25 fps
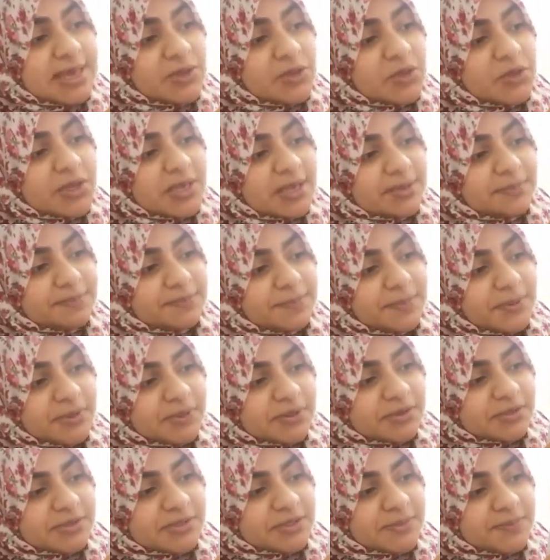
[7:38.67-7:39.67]
You can
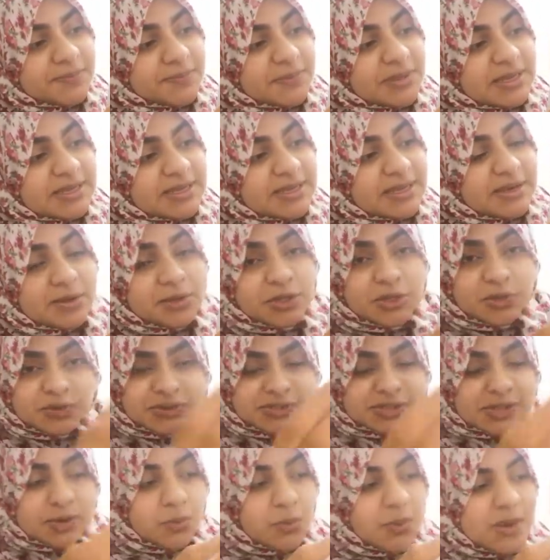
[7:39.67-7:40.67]

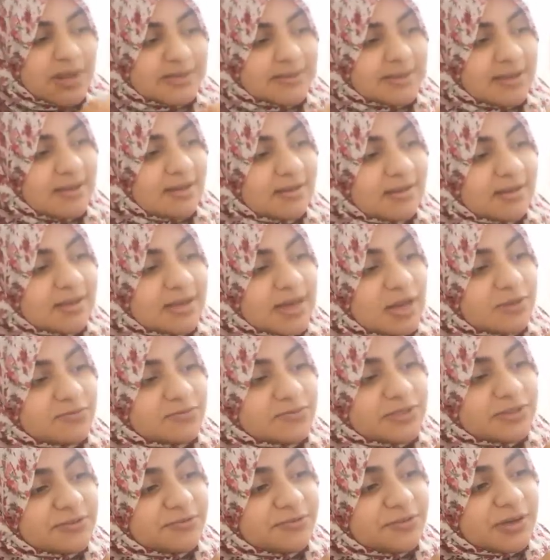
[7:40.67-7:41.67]
use a red color
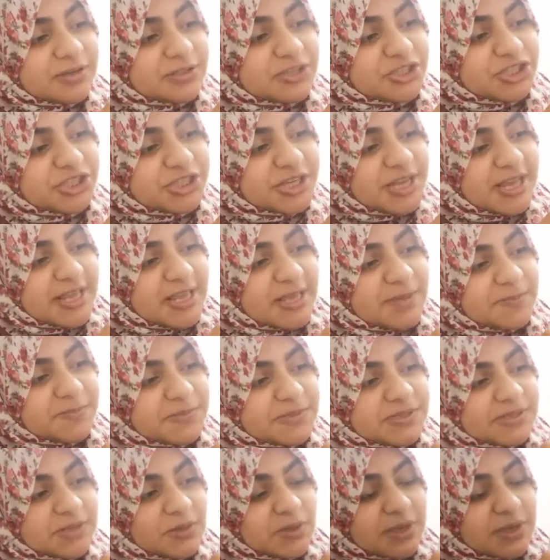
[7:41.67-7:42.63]
of different shapes.